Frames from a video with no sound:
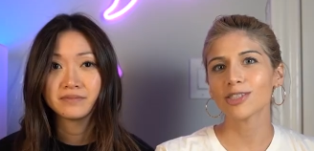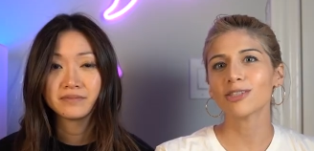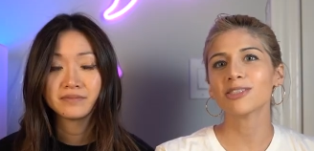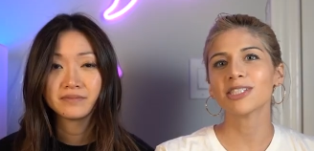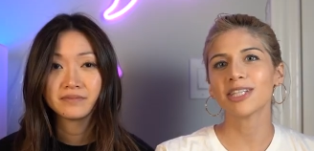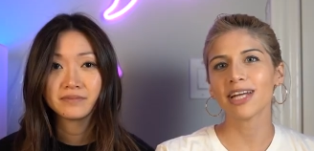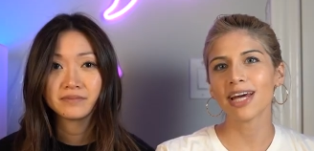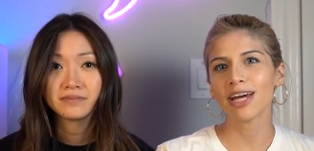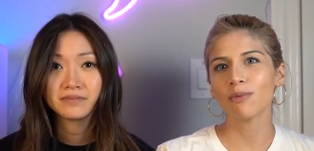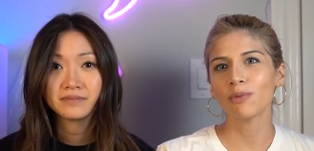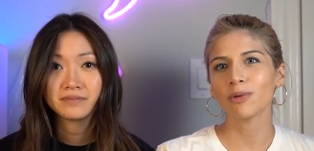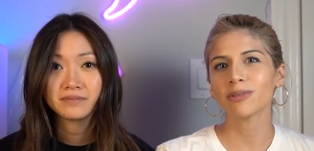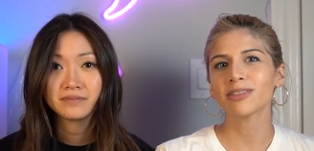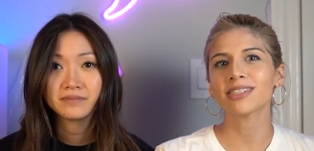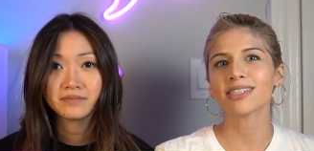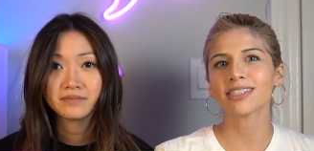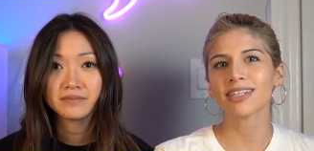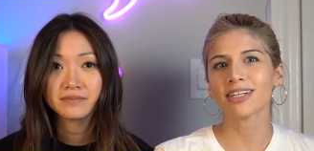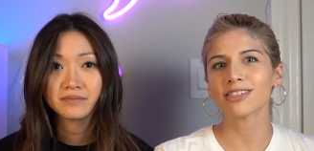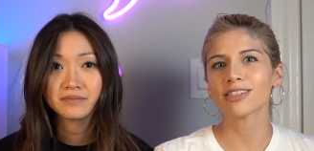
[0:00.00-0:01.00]
Speaker 1: So today we'll
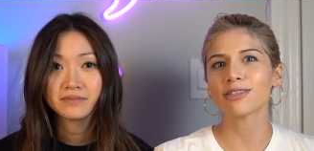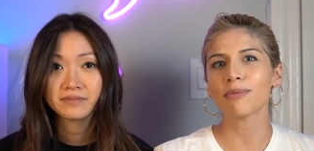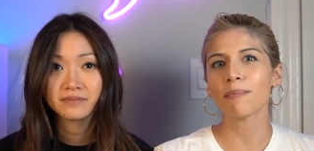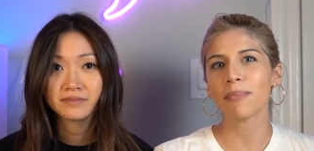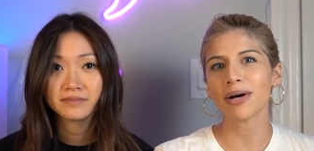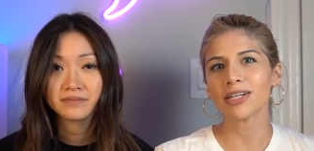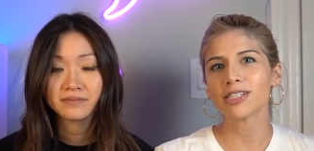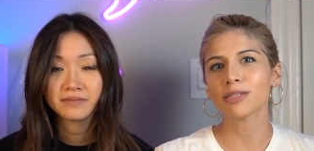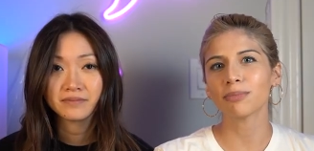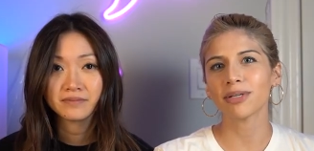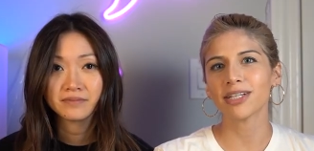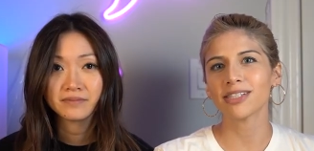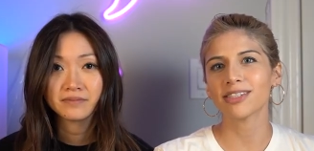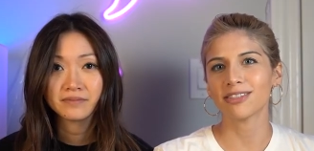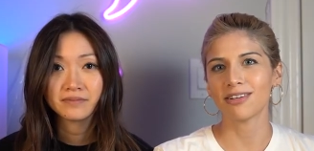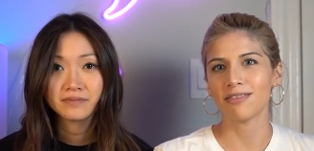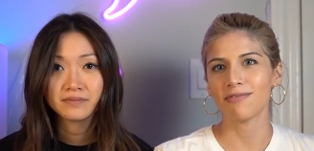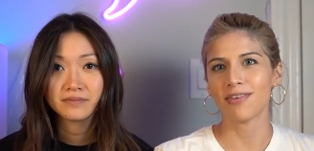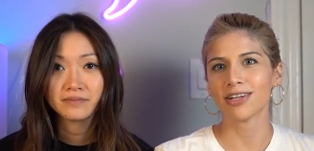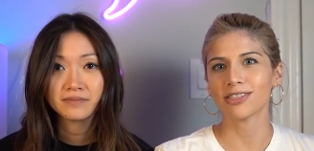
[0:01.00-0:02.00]
discuss the best place
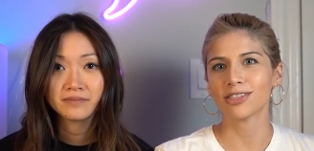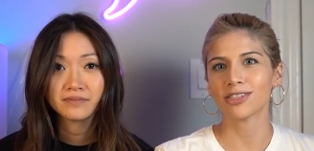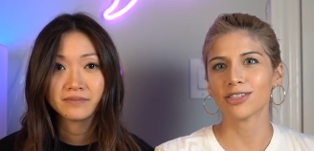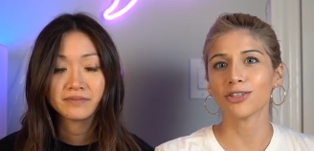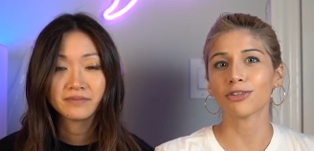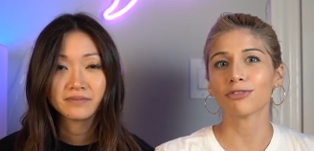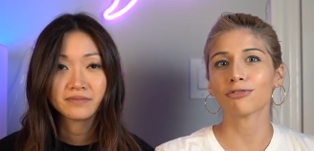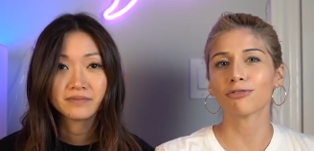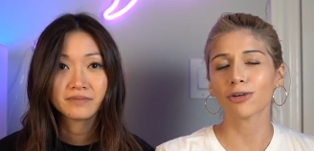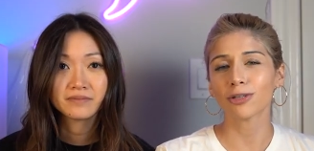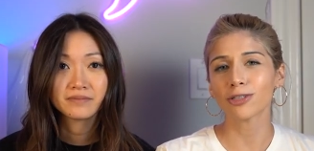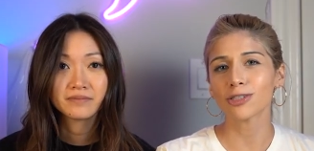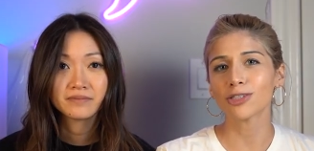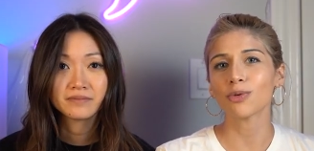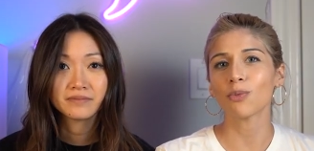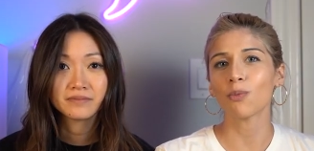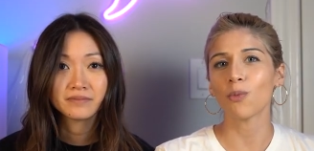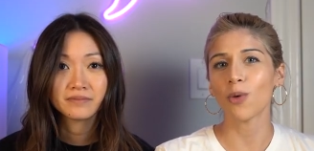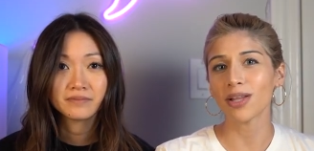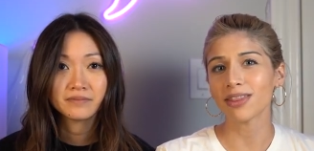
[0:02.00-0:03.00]
to invest your first
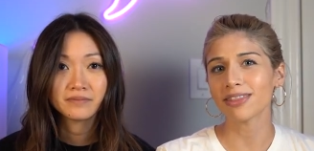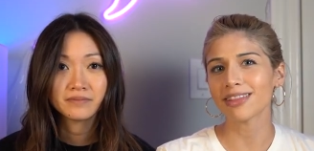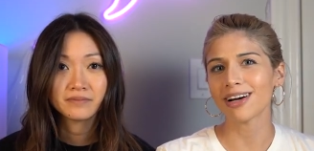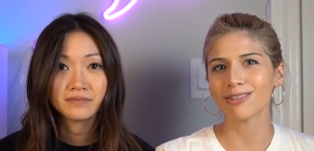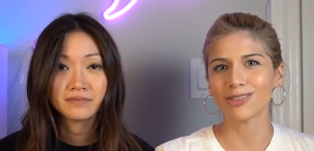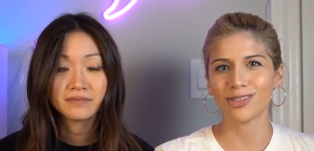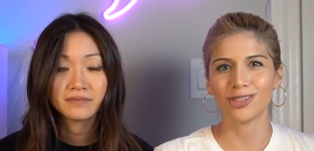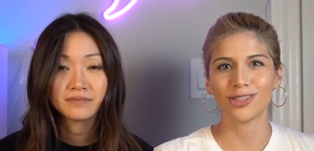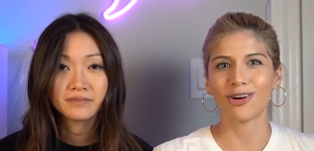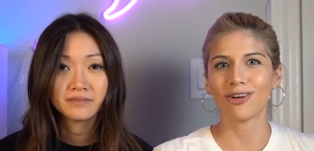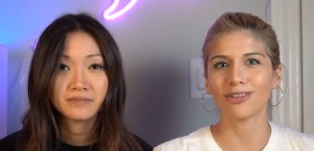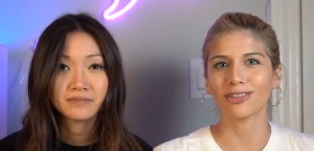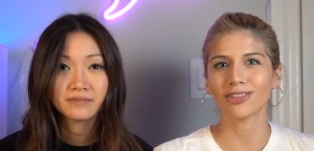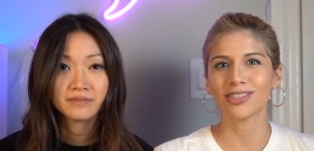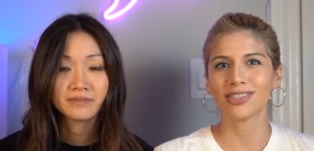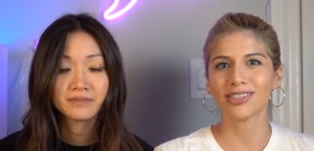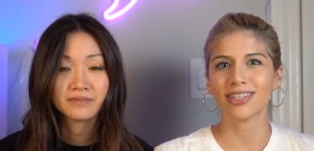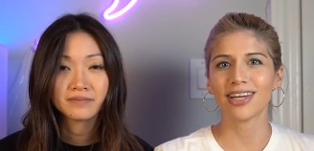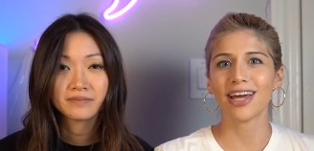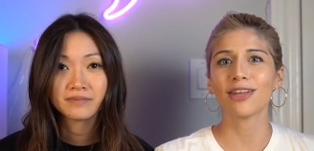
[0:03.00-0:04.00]

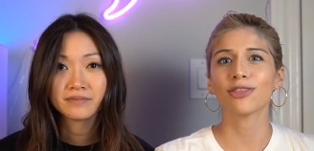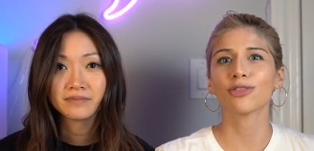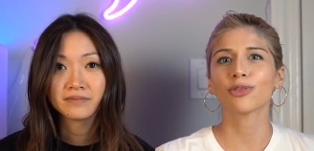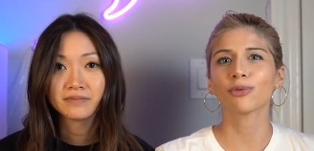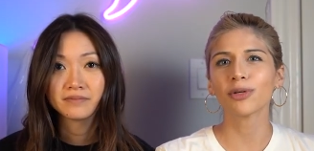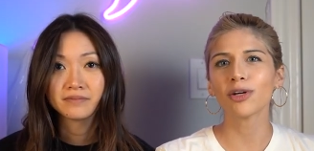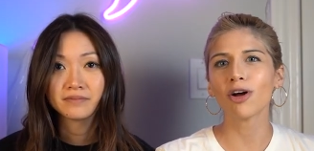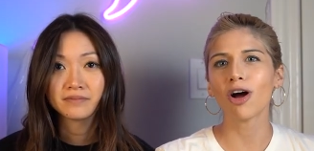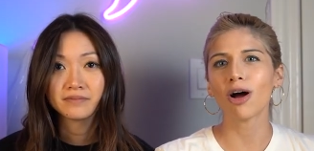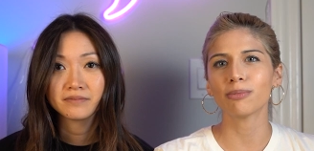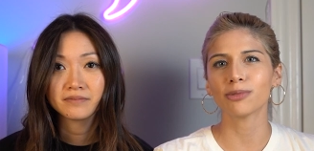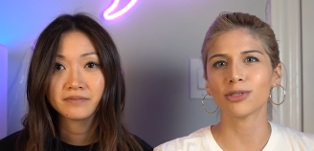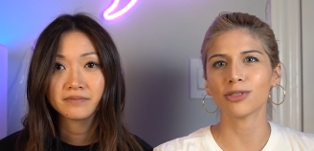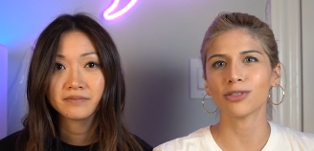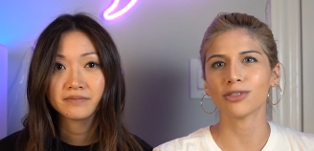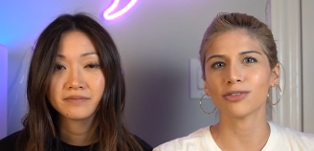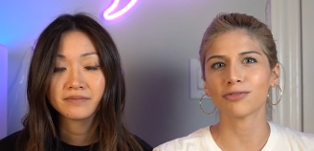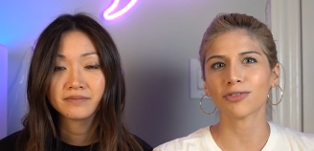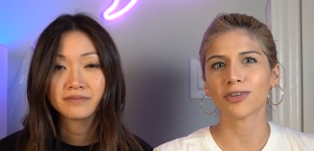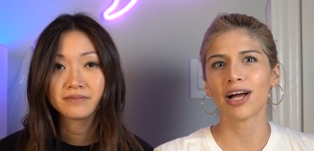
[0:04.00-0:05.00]
$1,000 and 3
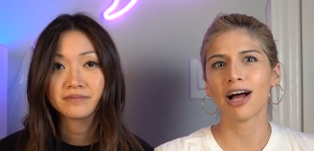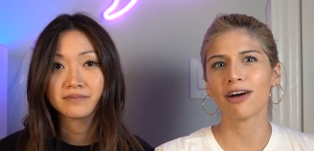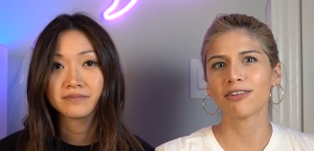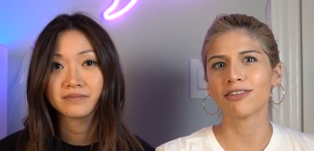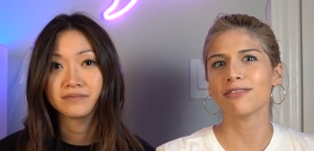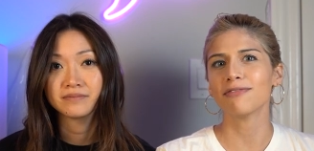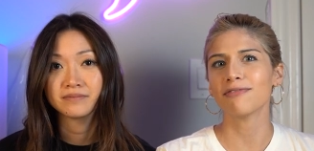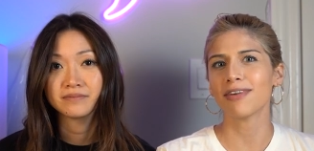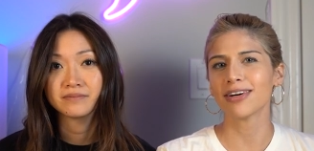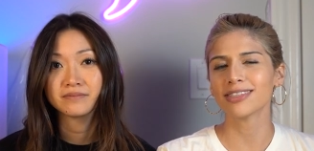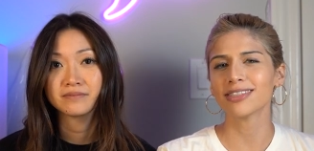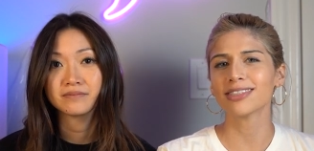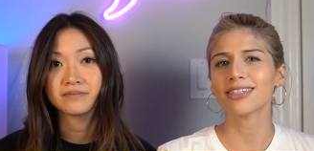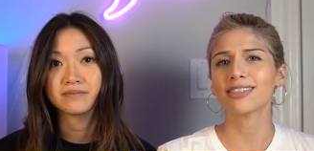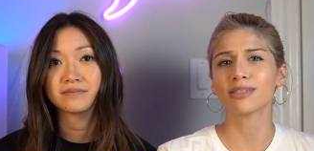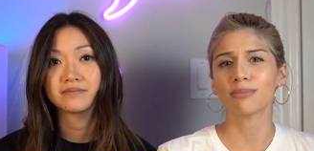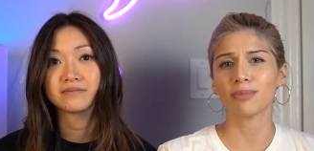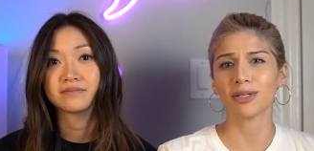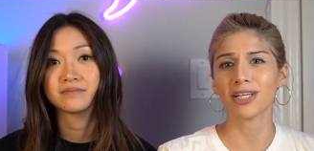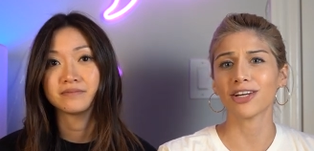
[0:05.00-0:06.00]
options for how to invest
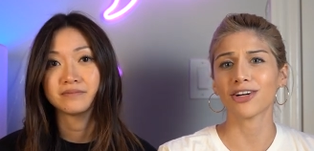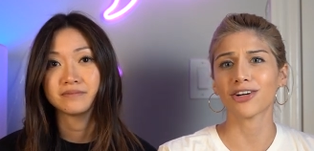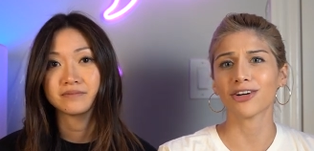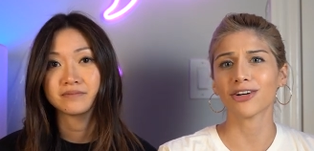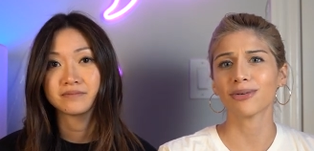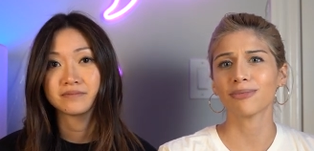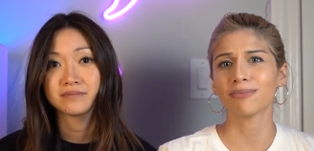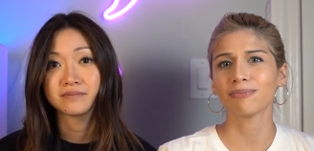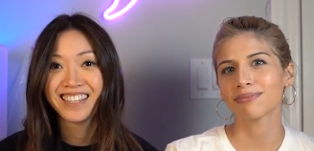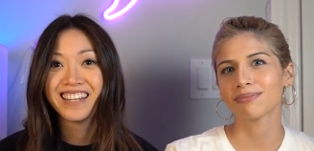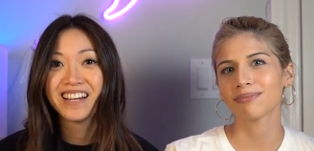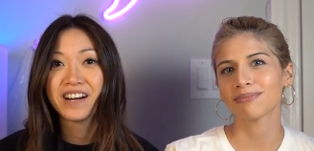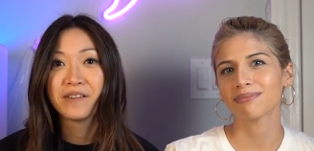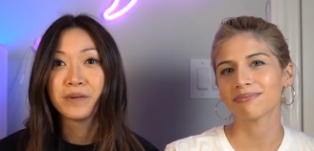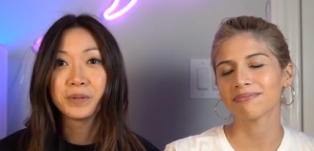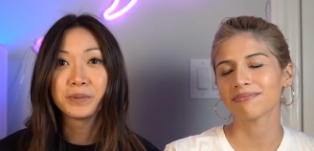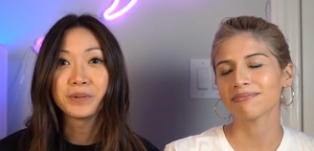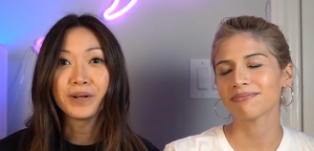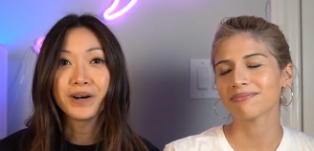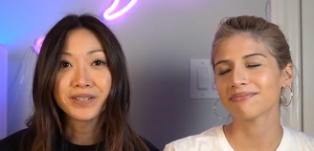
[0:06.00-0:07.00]
as a beginner.
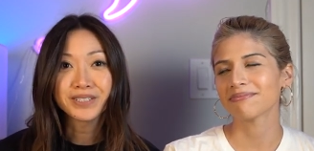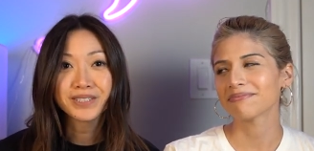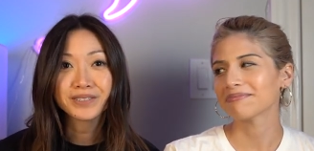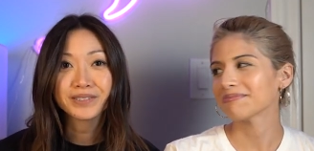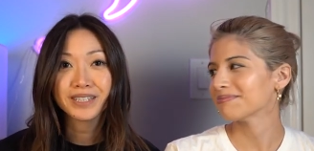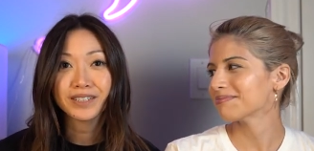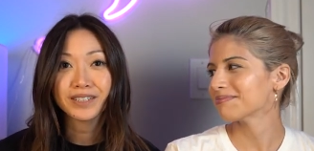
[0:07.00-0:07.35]
We will also